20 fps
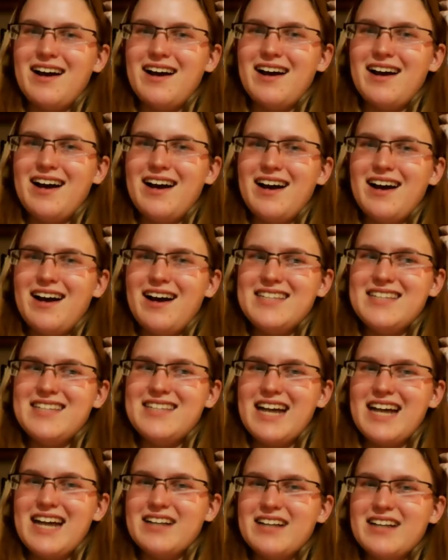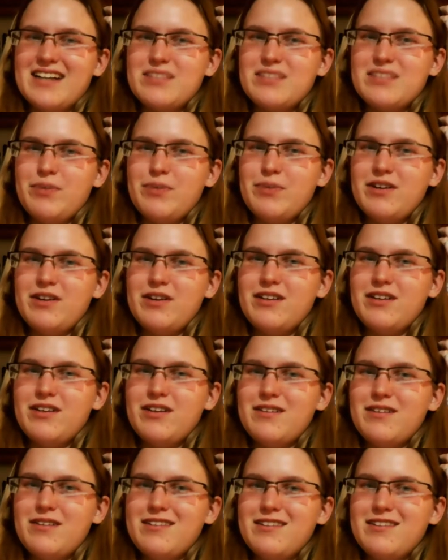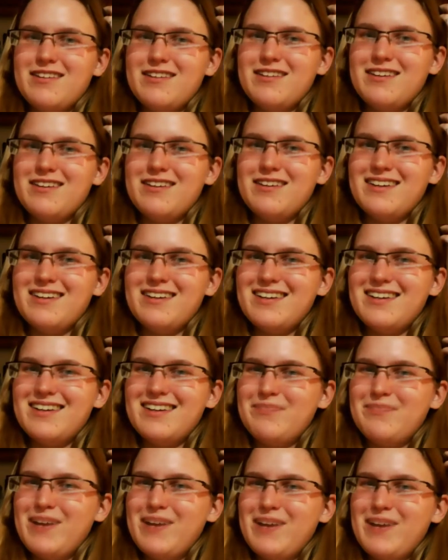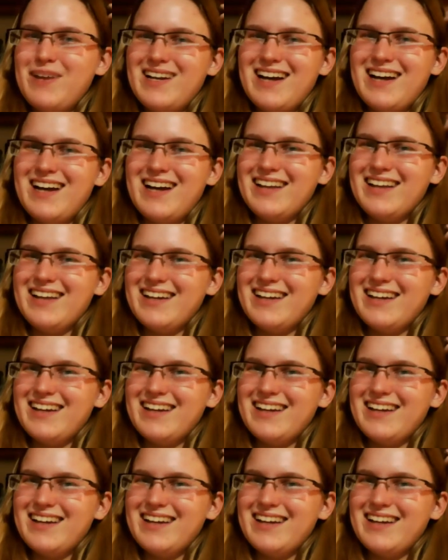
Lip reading: a textbook, but not like,